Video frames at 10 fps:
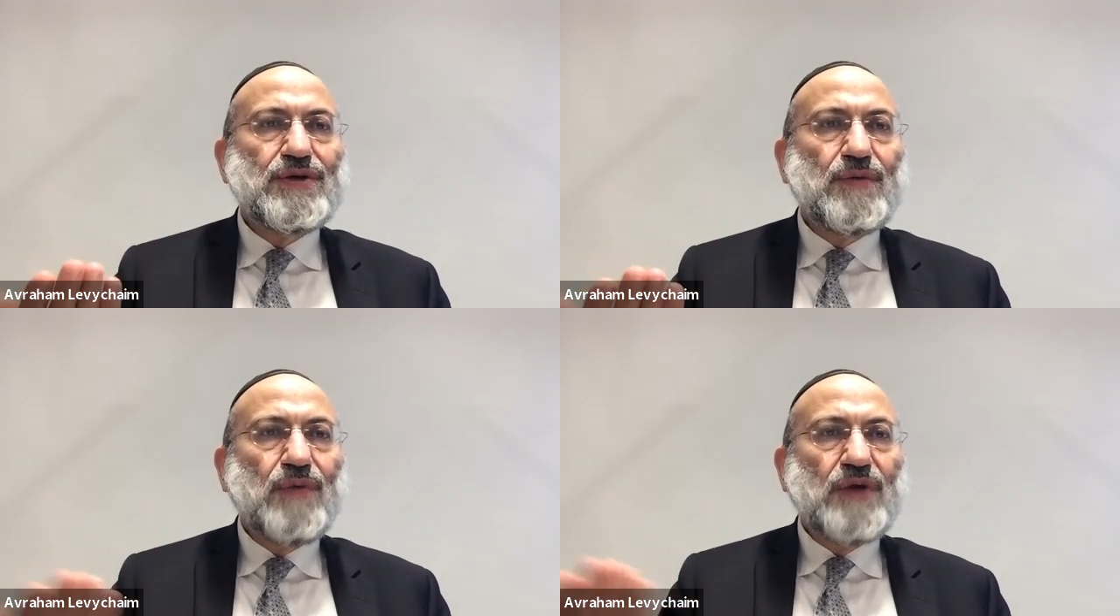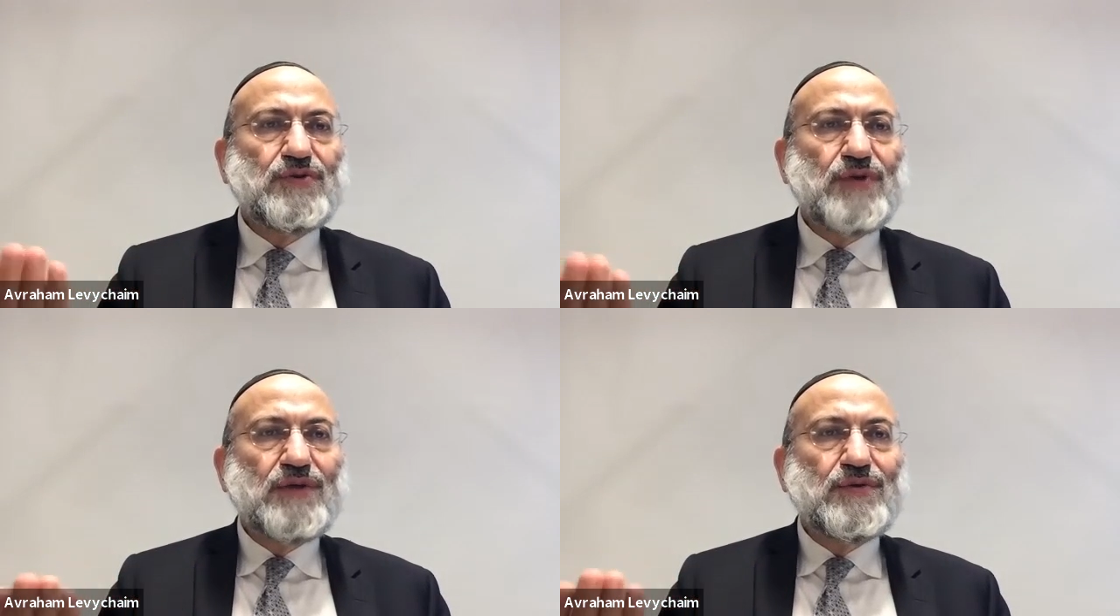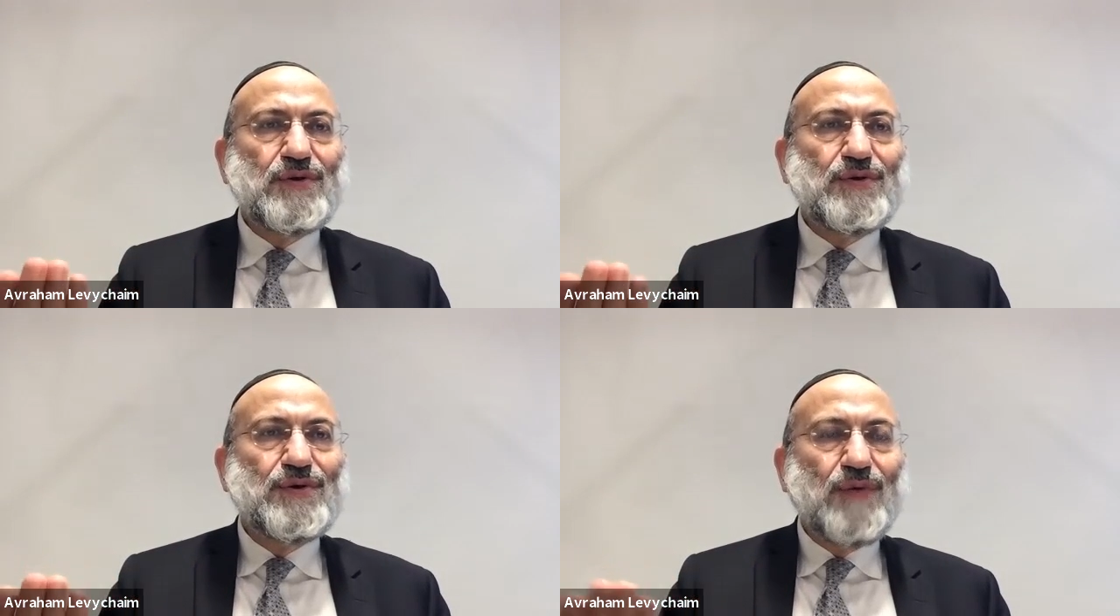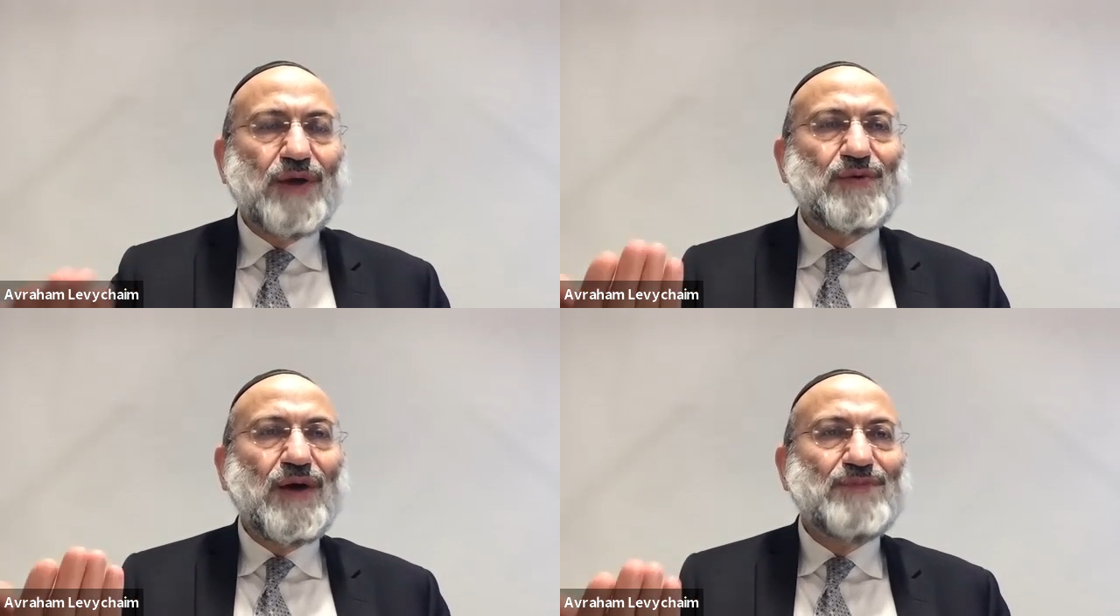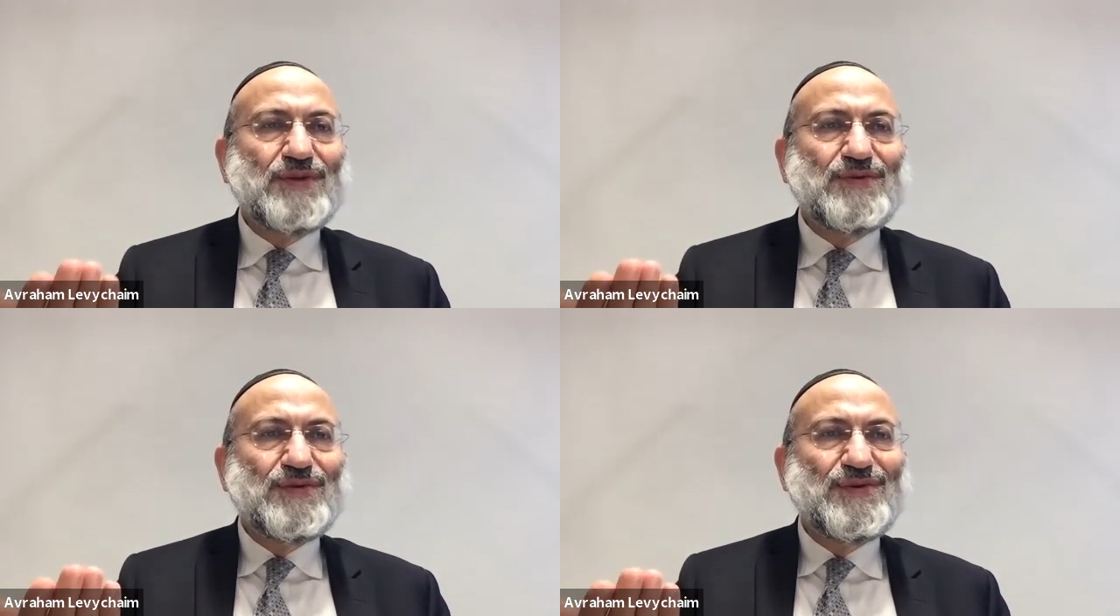What should I do? What do you want me
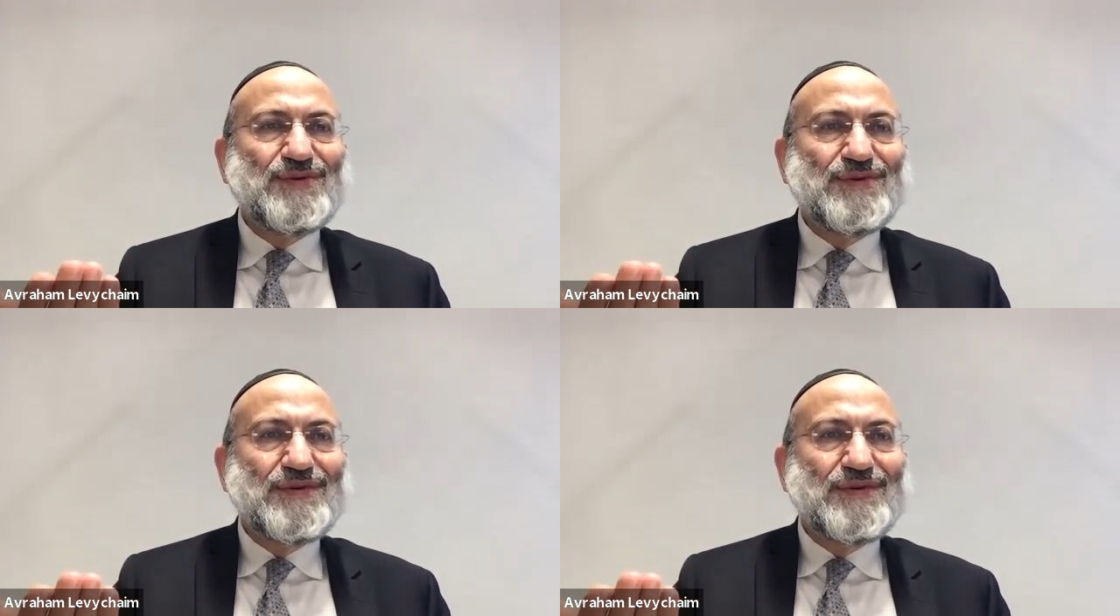to do?